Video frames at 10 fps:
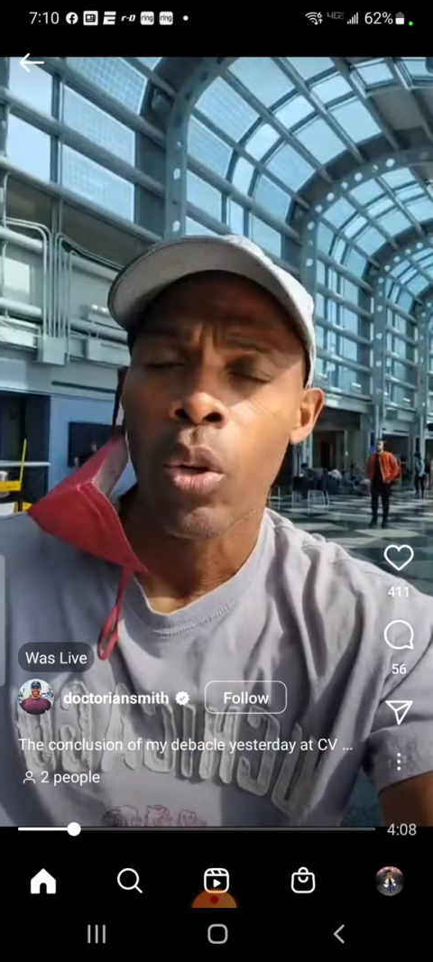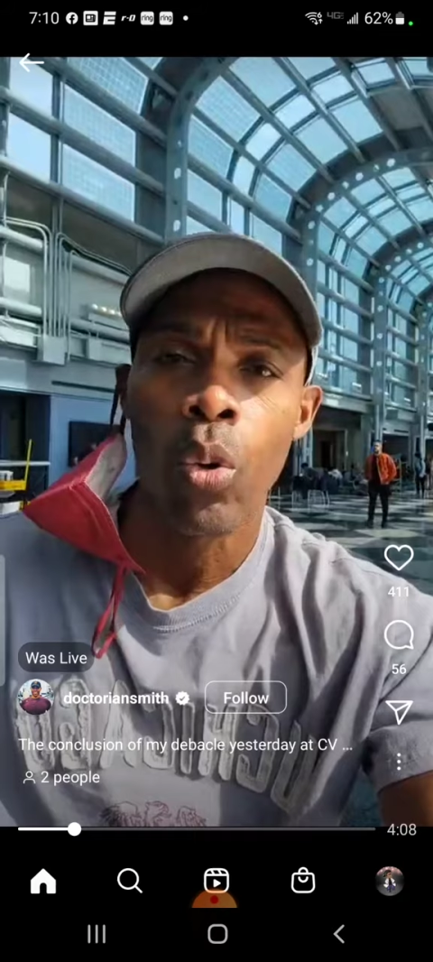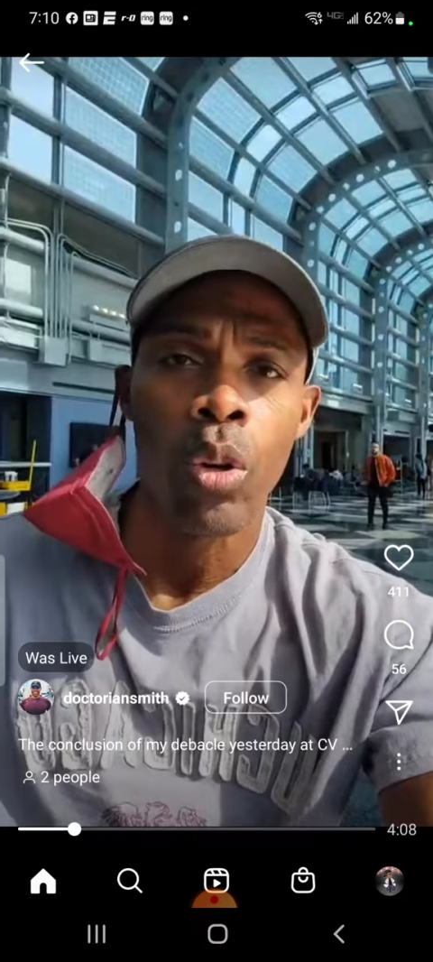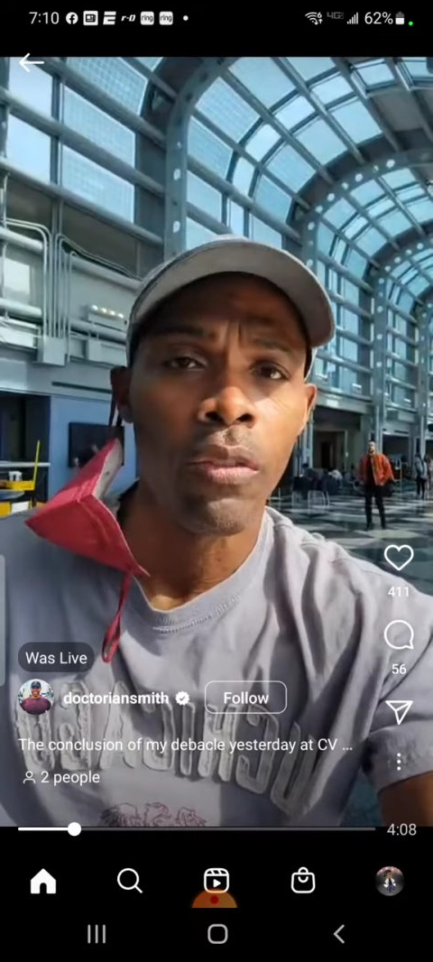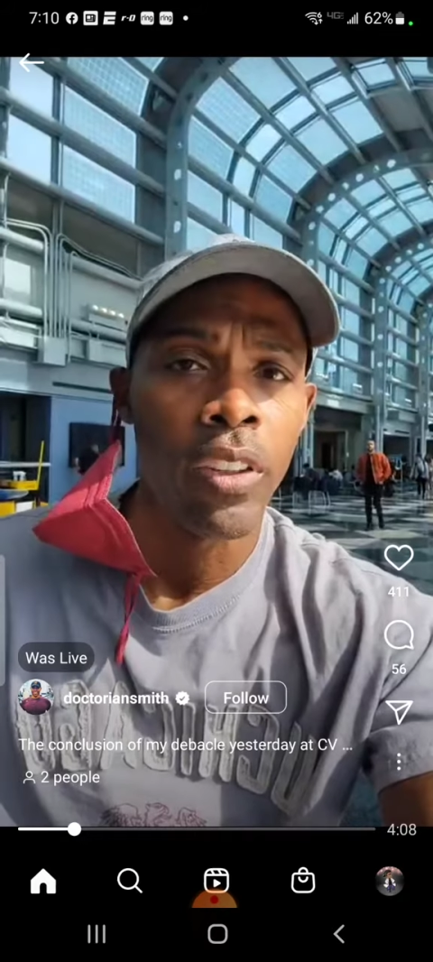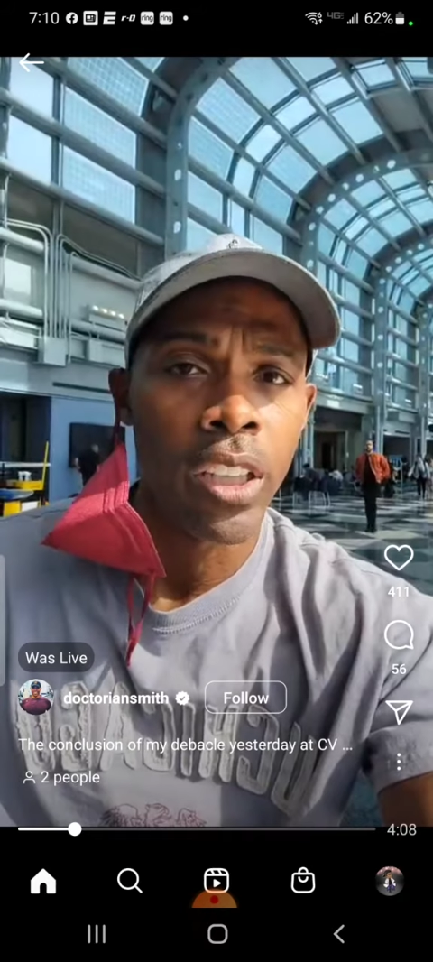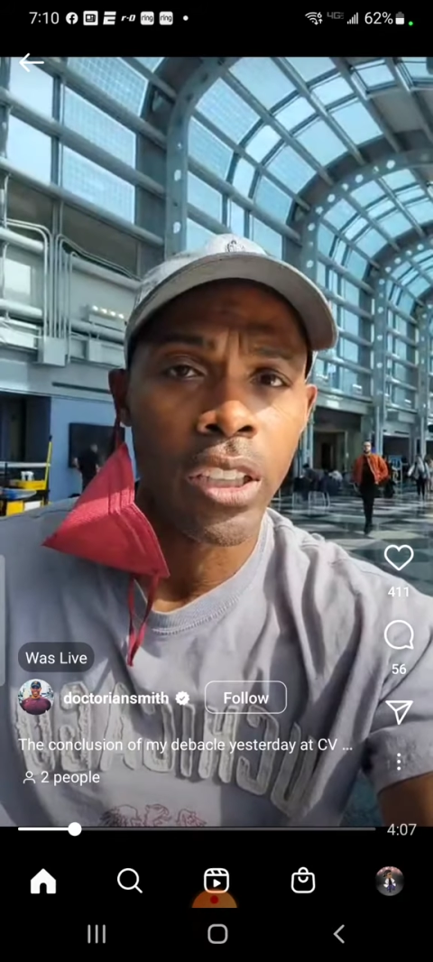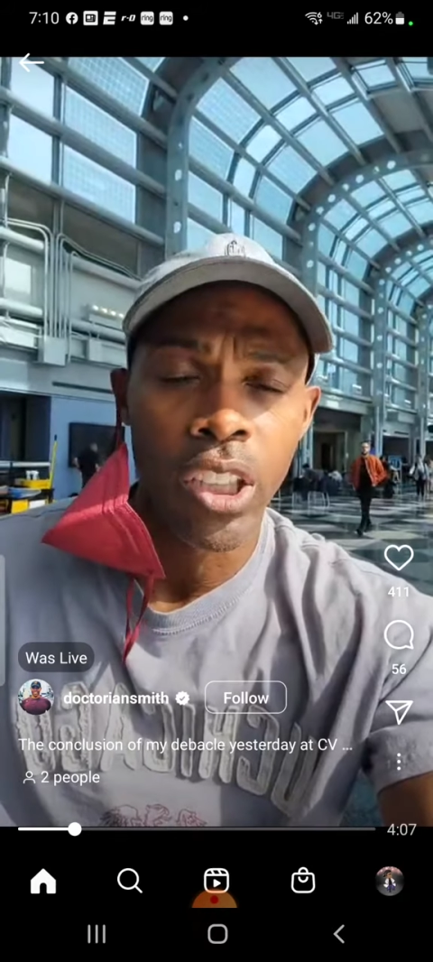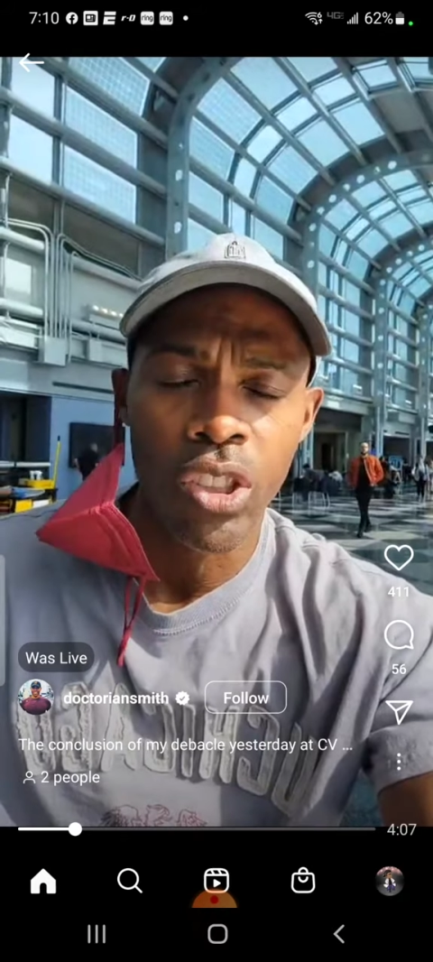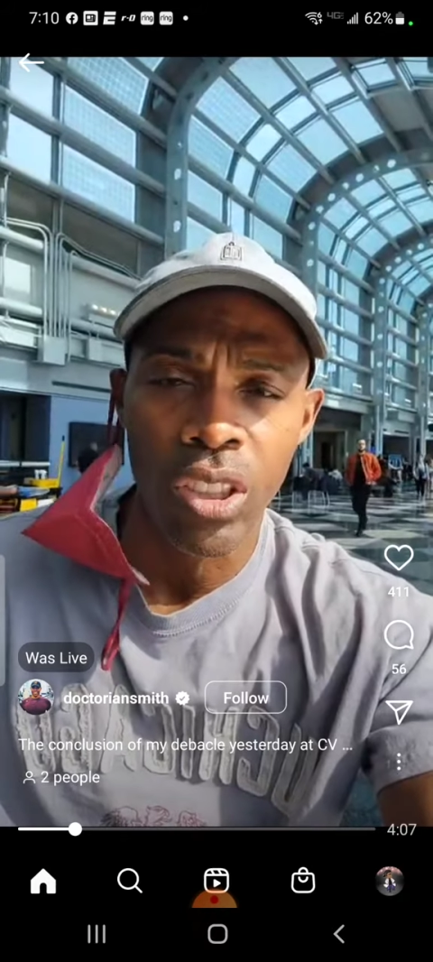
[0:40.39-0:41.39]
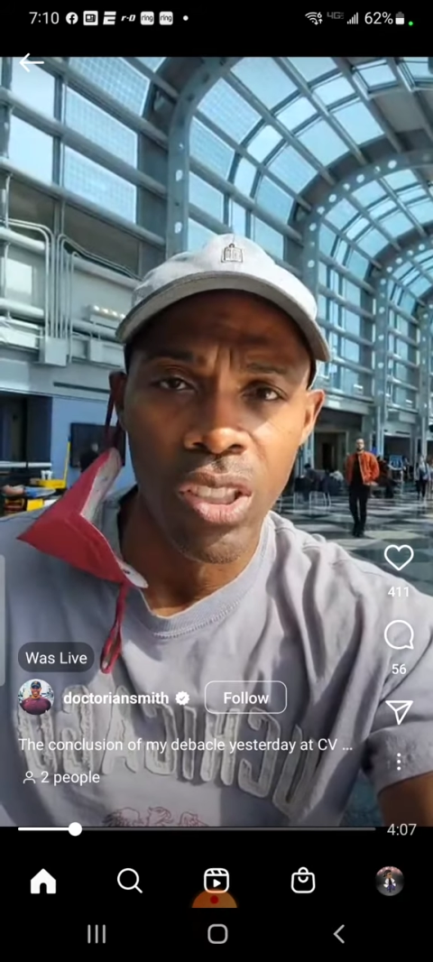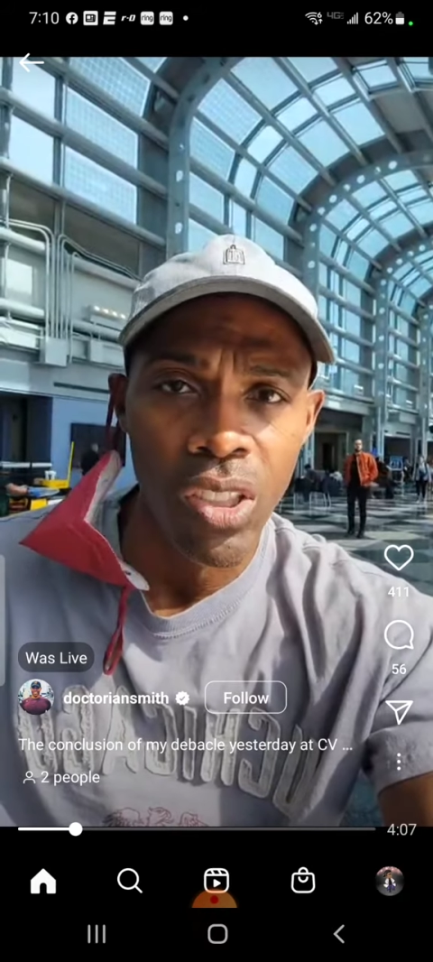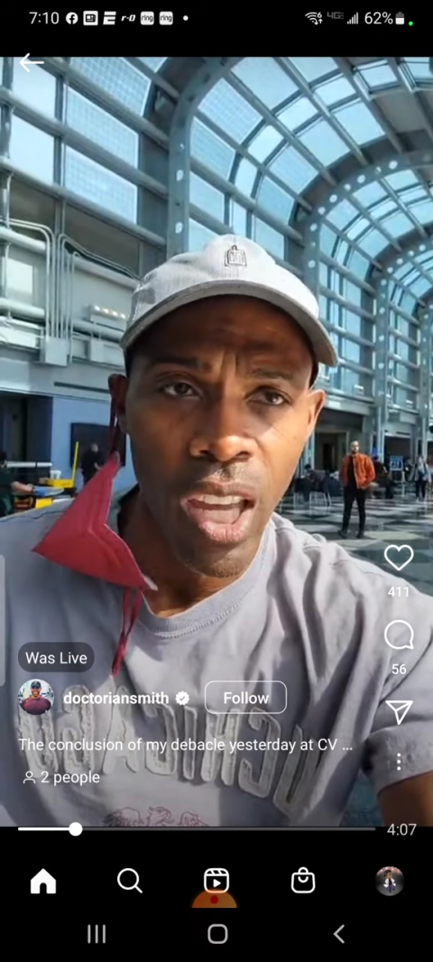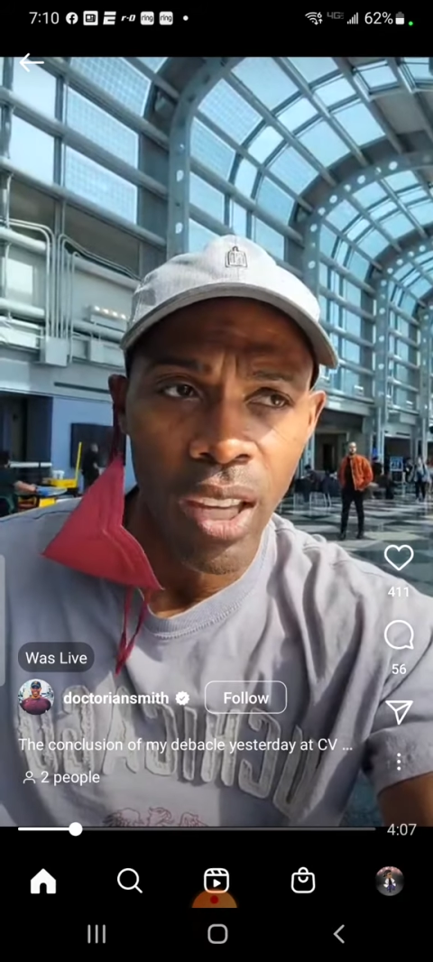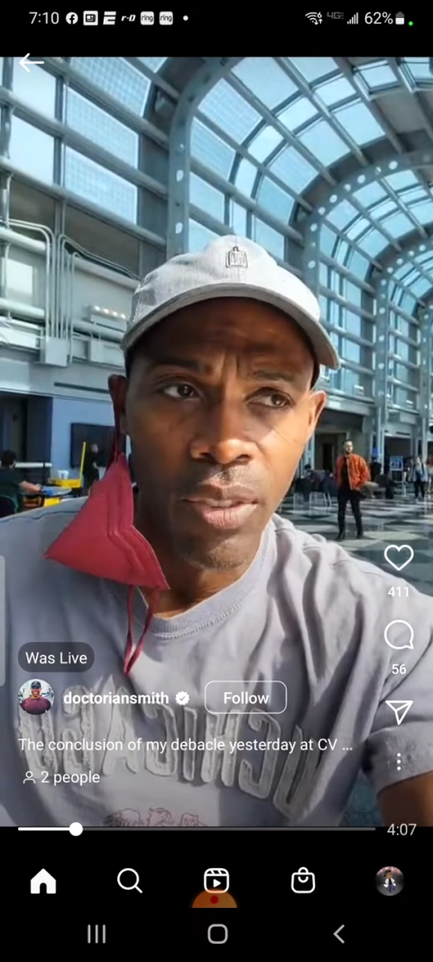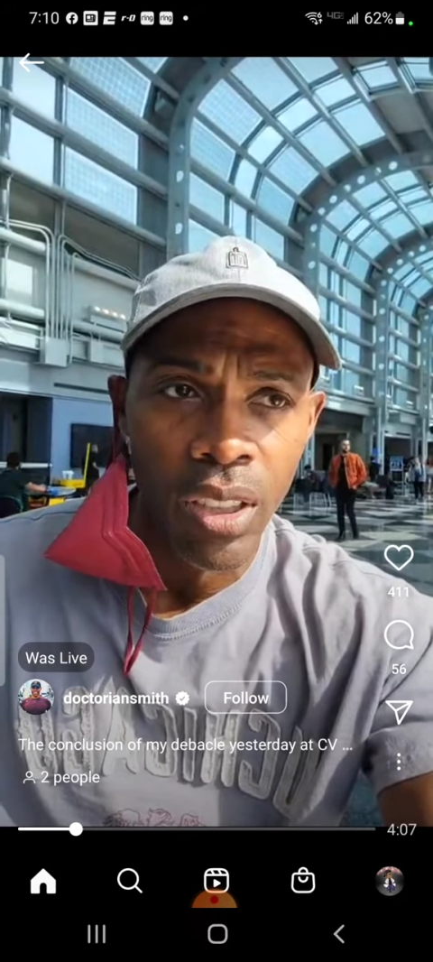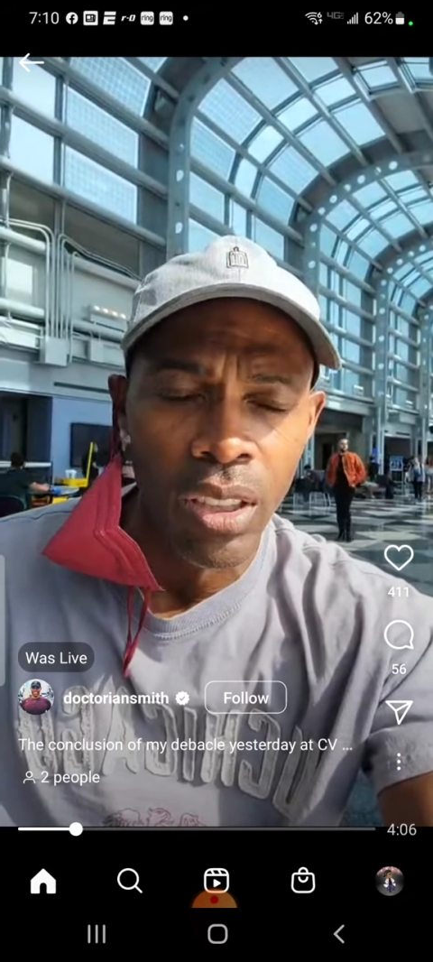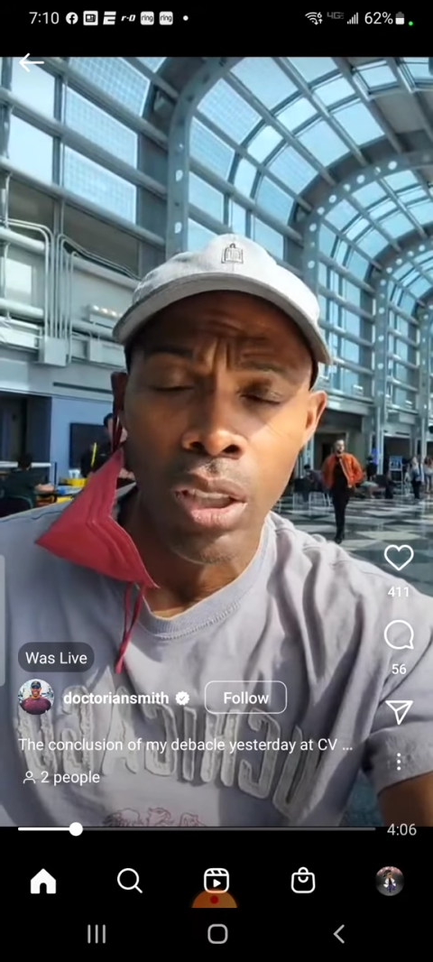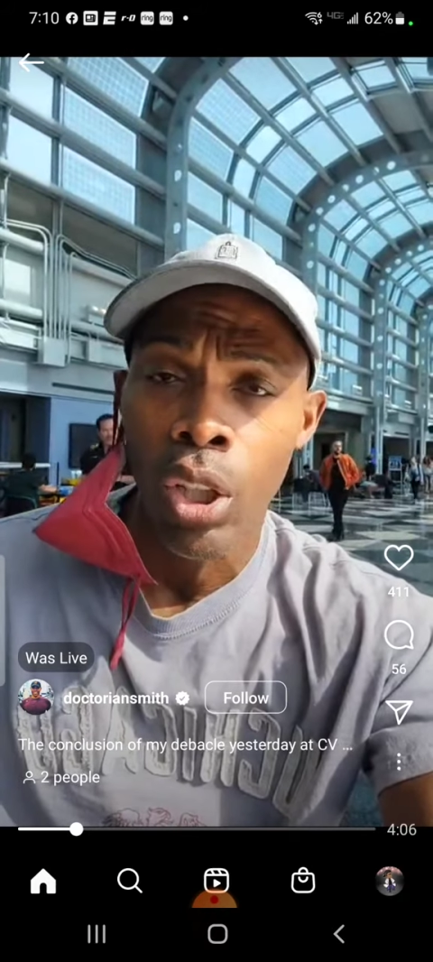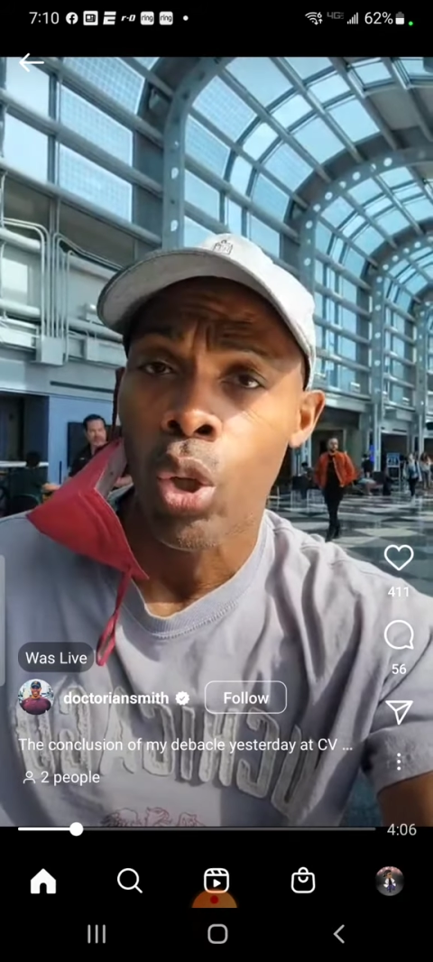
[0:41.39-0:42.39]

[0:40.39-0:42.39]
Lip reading: who are very digitally savvy,